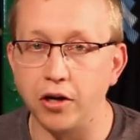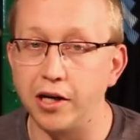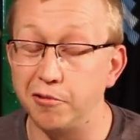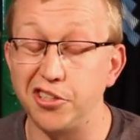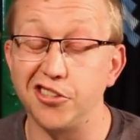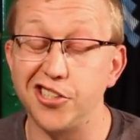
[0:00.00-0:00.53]
on. And
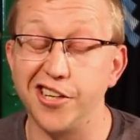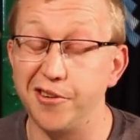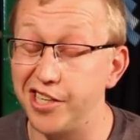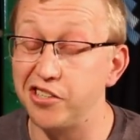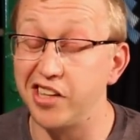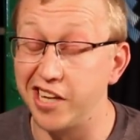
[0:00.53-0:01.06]
I was just
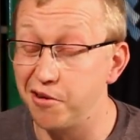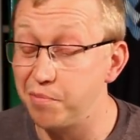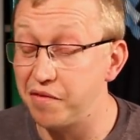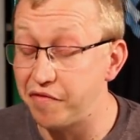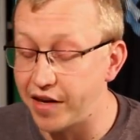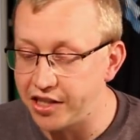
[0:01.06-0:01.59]
doing this thing with
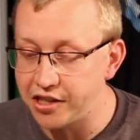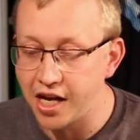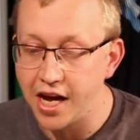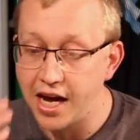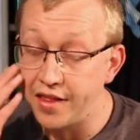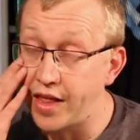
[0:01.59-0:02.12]
my face.
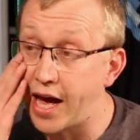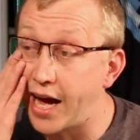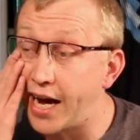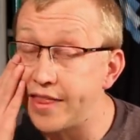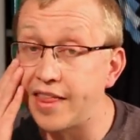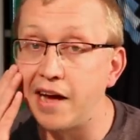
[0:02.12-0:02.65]
And that
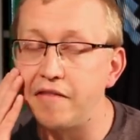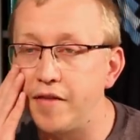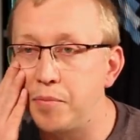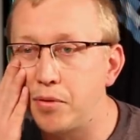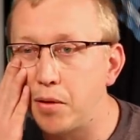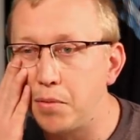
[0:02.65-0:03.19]
I had that
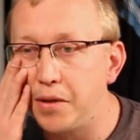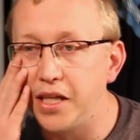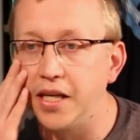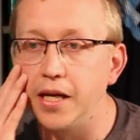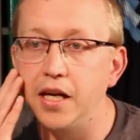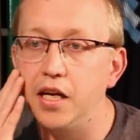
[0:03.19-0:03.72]
for
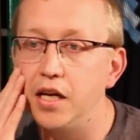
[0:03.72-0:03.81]
probably